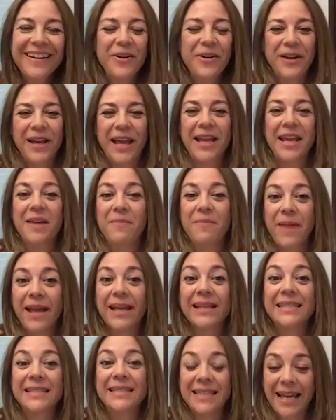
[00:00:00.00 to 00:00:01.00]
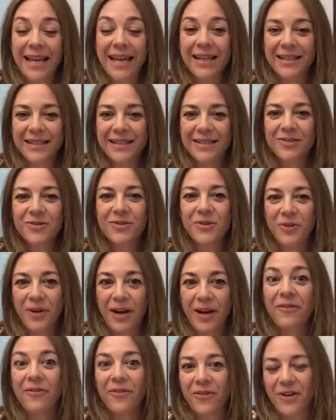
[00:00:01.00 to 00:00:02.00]
okay, it makes sense to
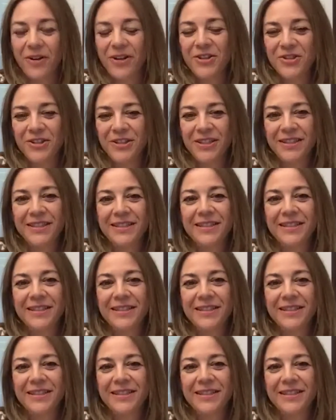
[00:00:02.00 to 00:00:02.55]
leverage it.